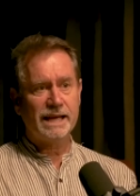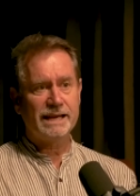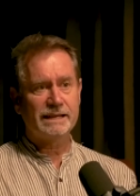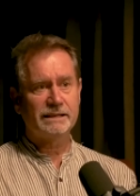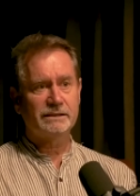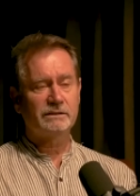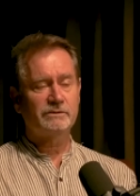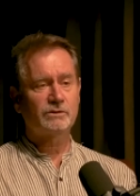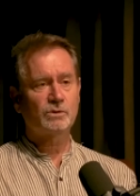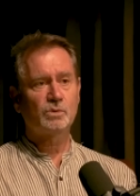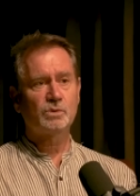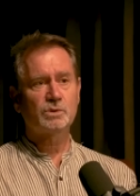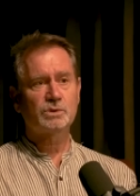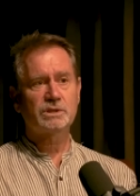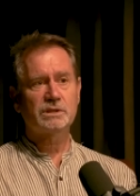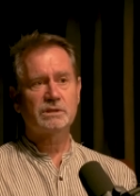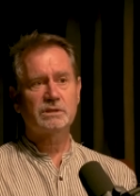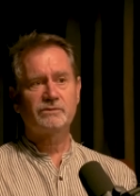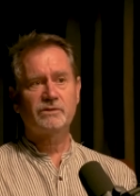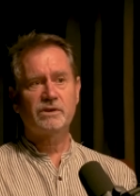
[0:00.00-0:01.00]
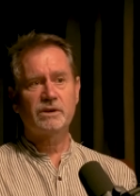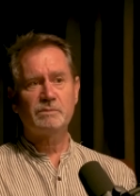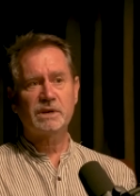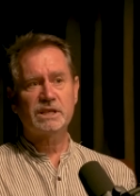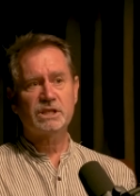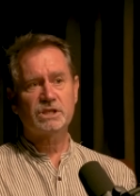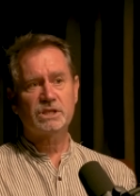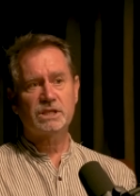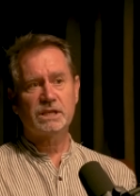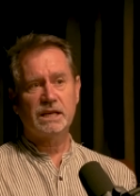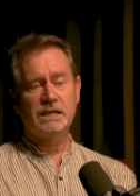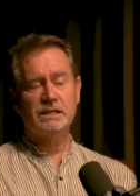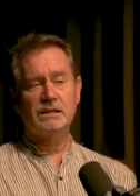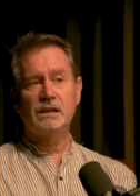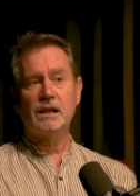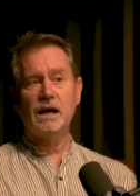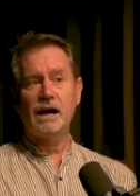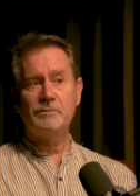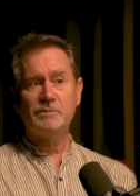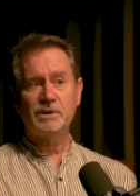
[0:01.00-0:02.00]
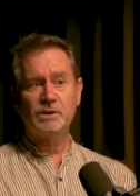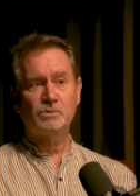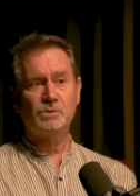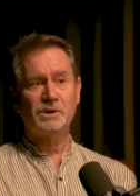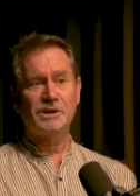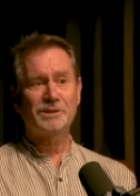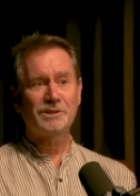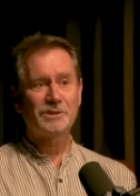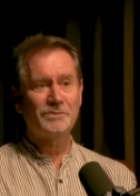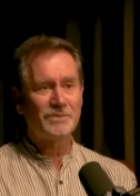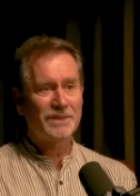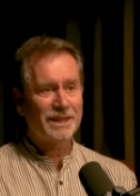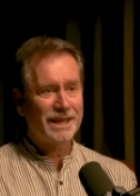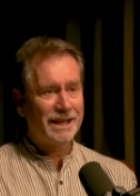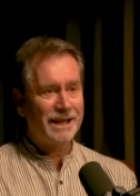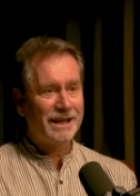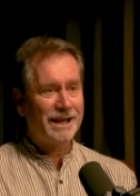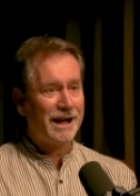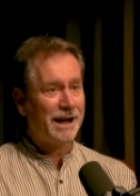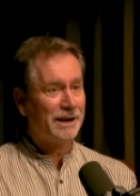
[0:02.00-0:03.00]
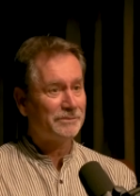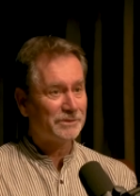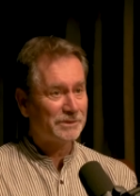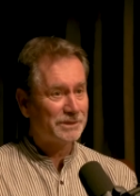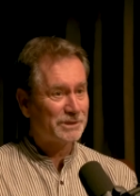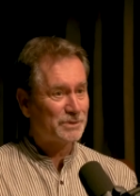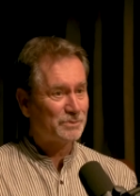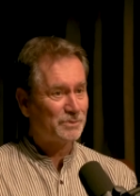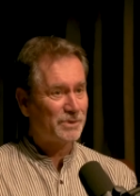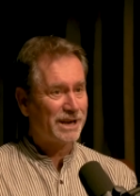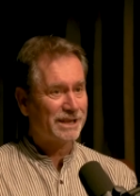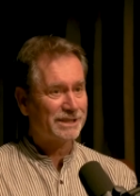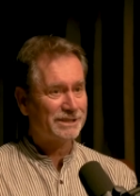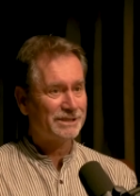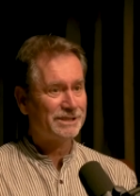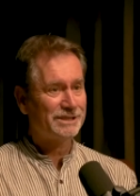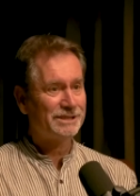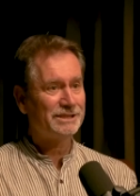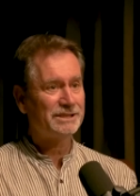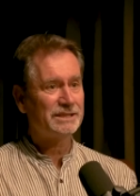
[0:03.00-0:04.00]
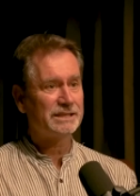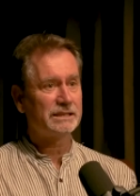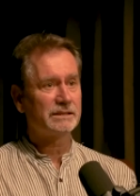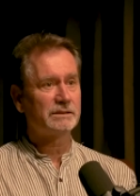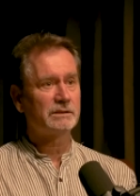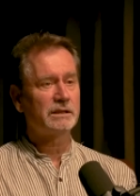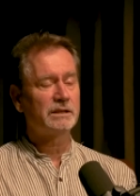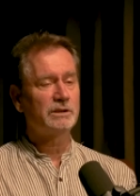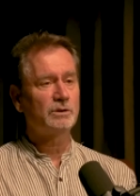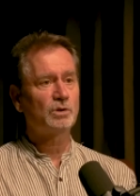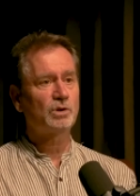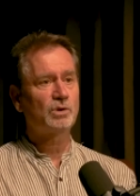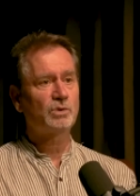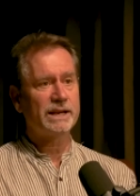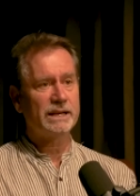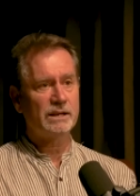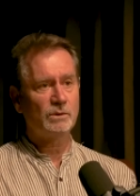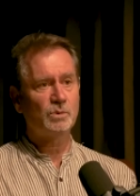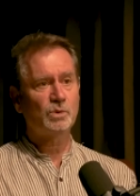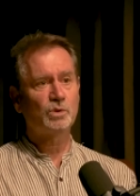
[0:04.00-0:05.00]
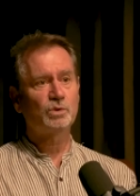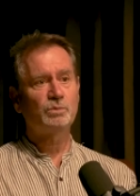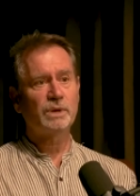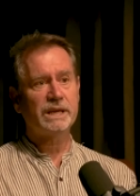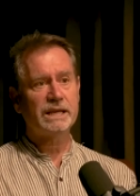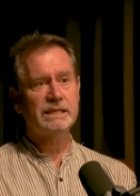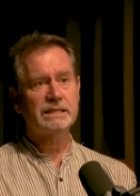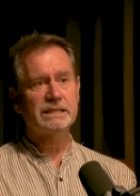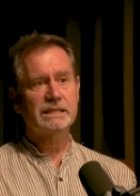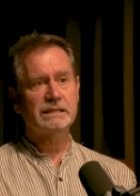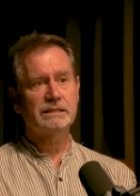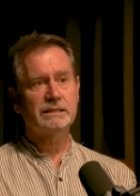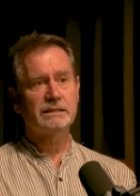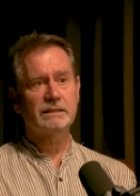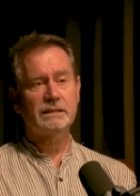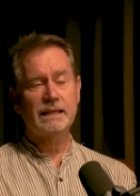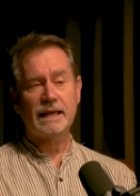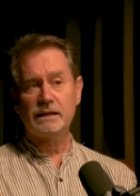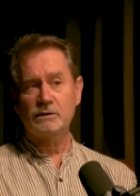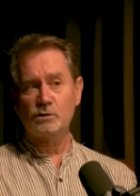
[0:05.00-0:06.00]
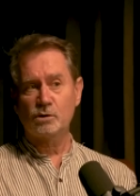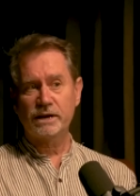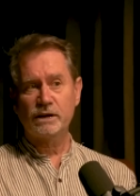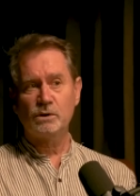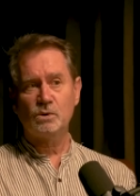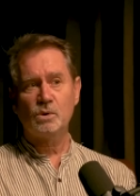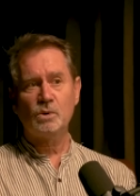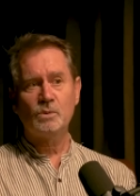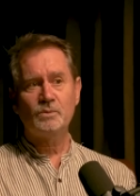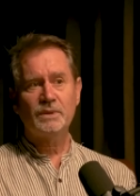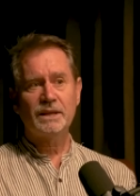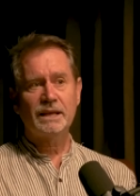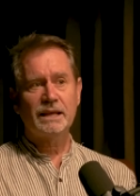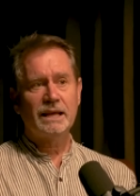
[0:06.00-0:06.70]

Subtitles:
And of course, it's very much in alignment with heartfulness practices and, you know, creating world peace and that egregore.